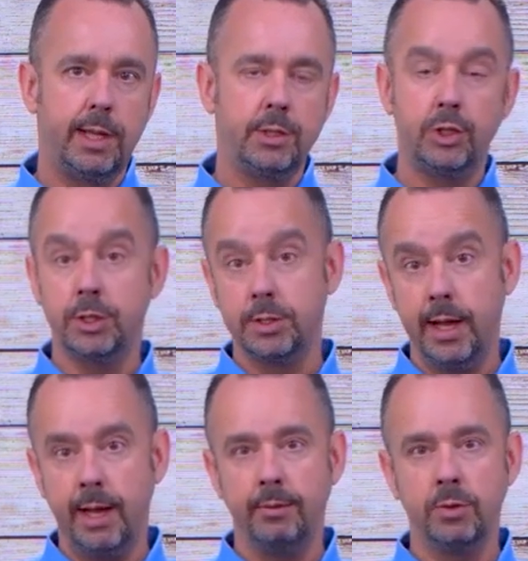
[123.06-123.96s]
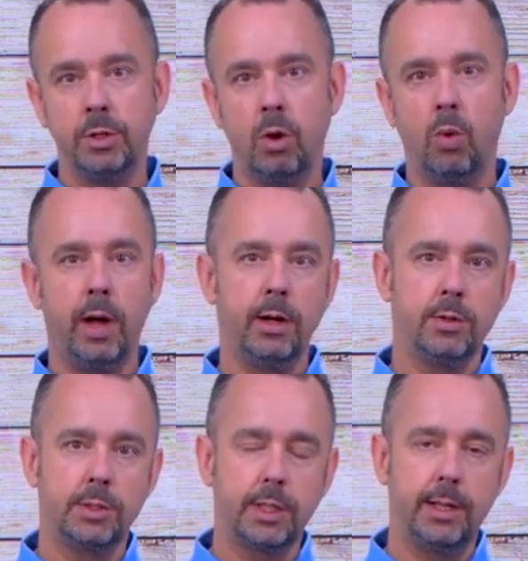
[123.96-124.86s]
is just that. There's no
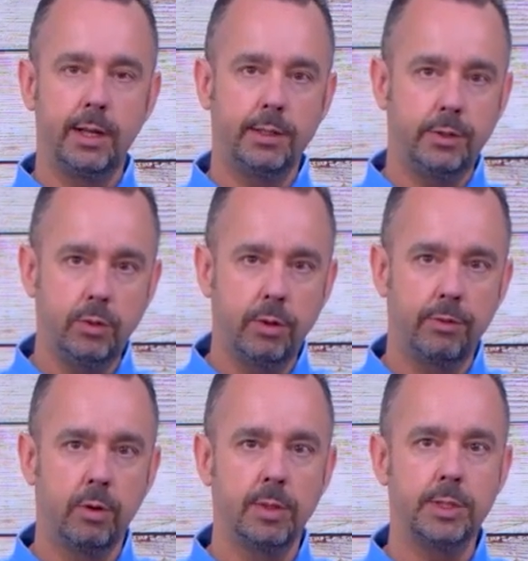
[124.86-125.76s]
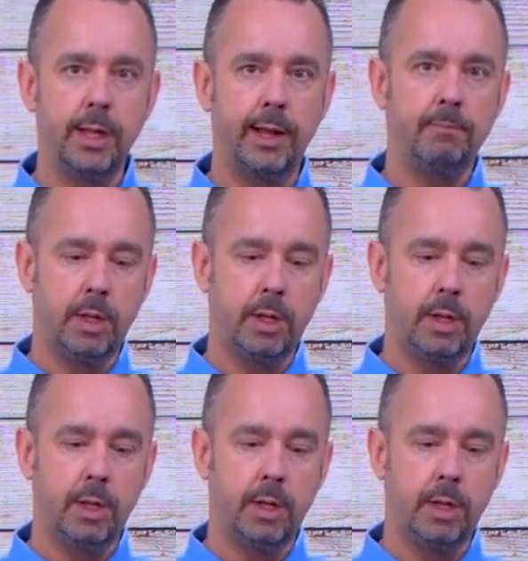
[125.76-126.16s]
wires connected to the thermostat.